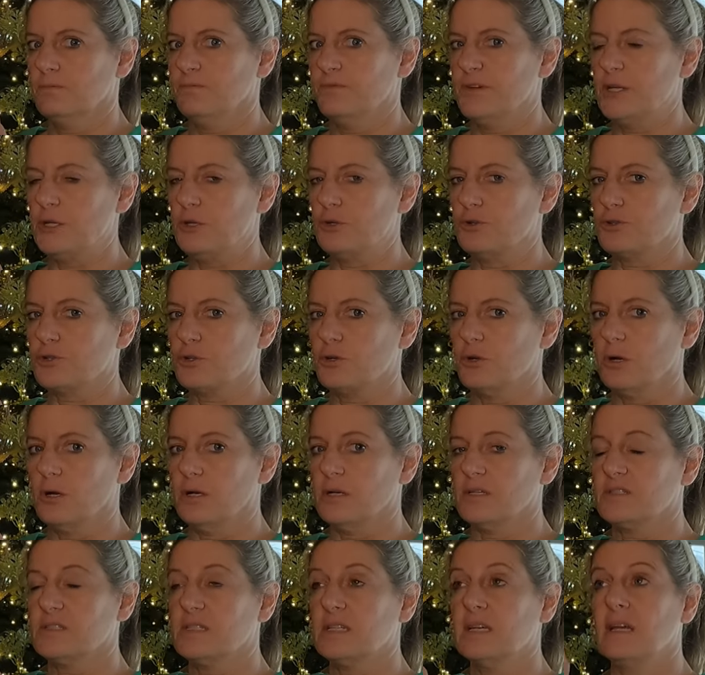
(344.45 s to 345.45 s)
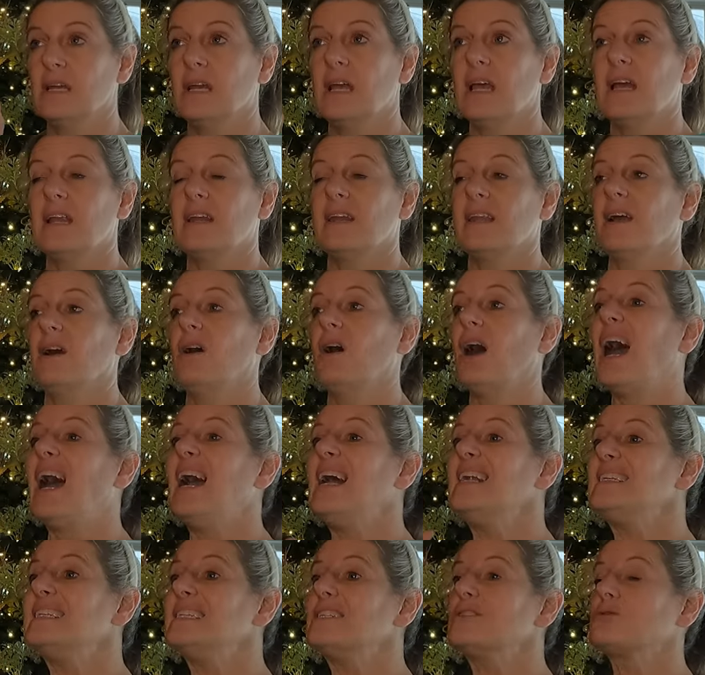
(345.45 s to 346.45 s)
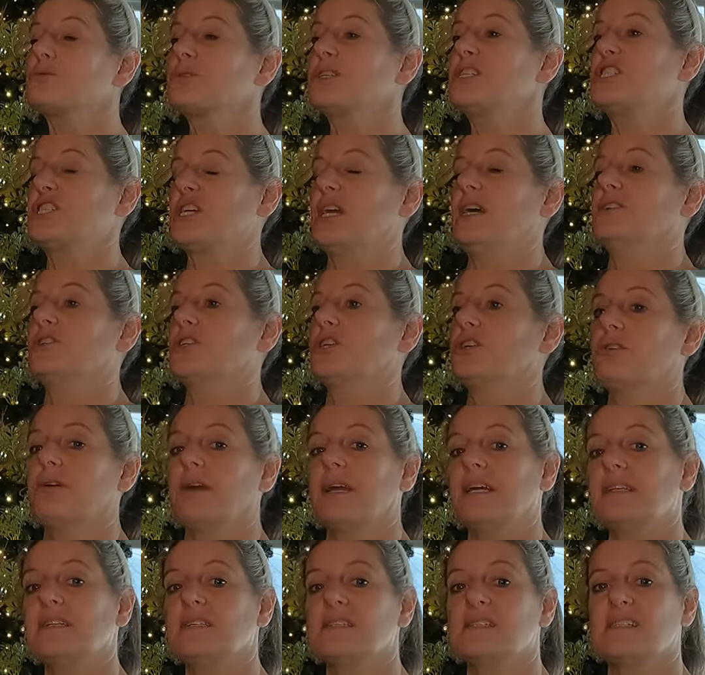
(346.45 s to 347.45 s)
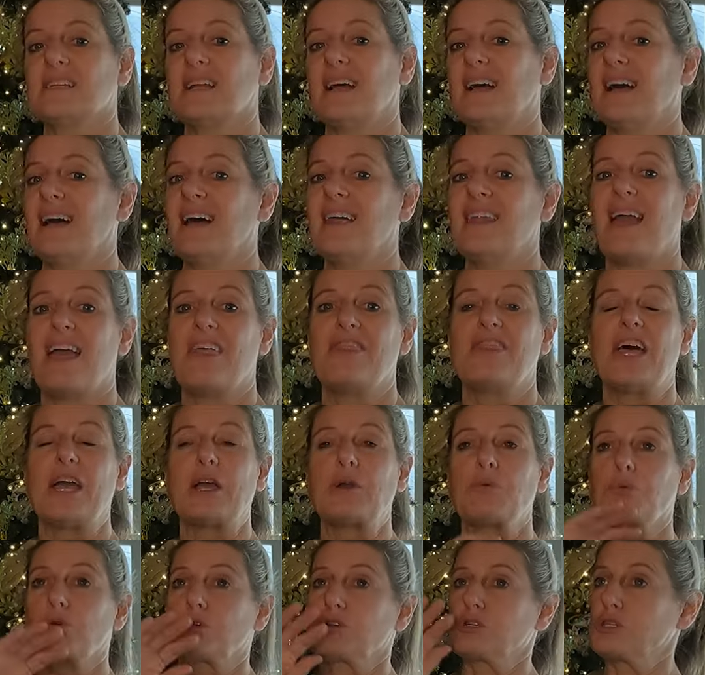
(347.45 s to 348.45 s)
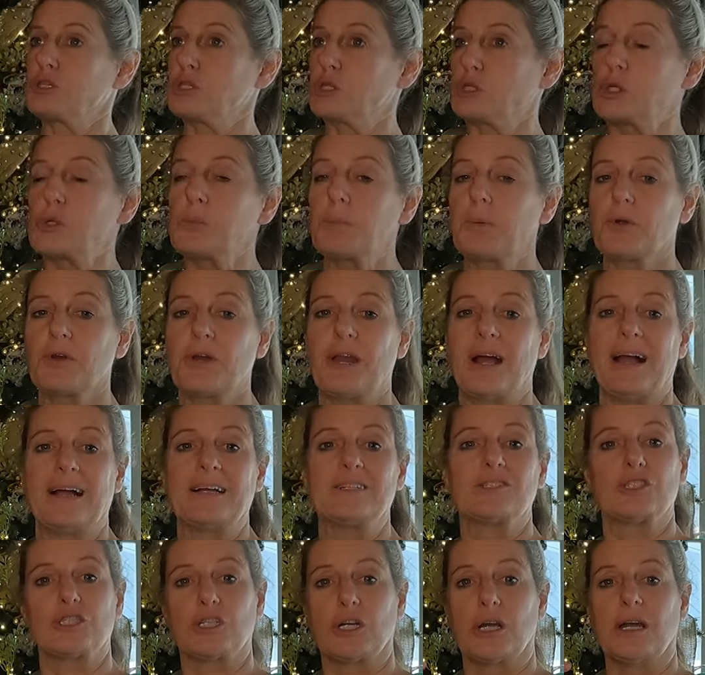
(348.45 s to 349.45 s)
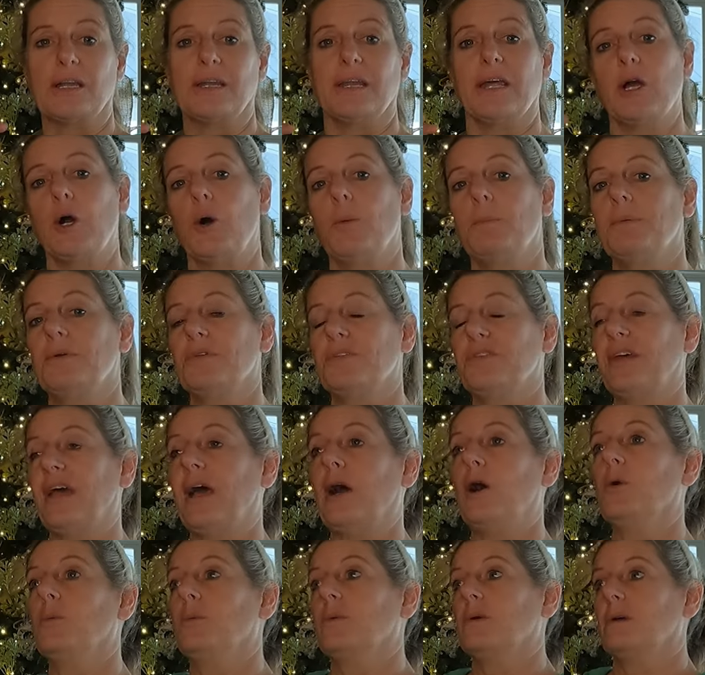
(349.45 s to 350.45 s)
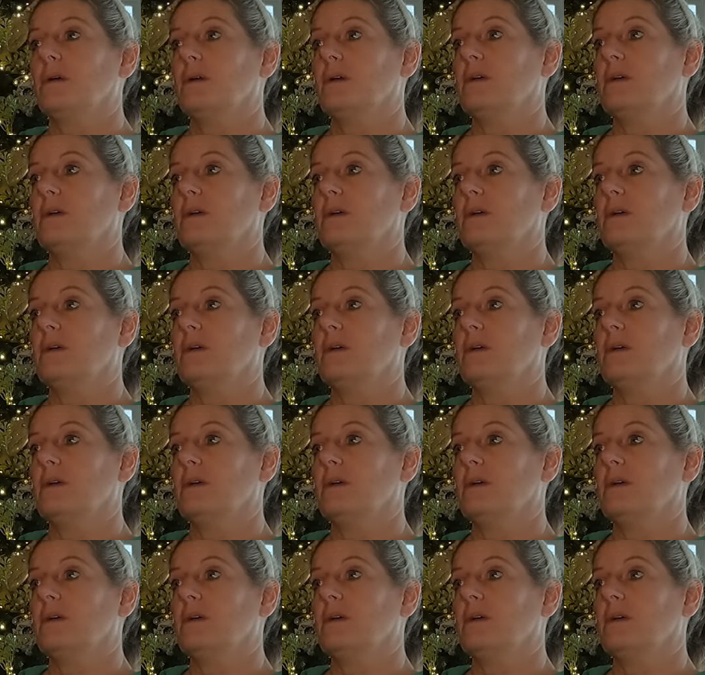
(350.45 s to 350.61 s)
Fingers crossed. Now, I did reach out to Grand Design and they were super nice trying to help us out,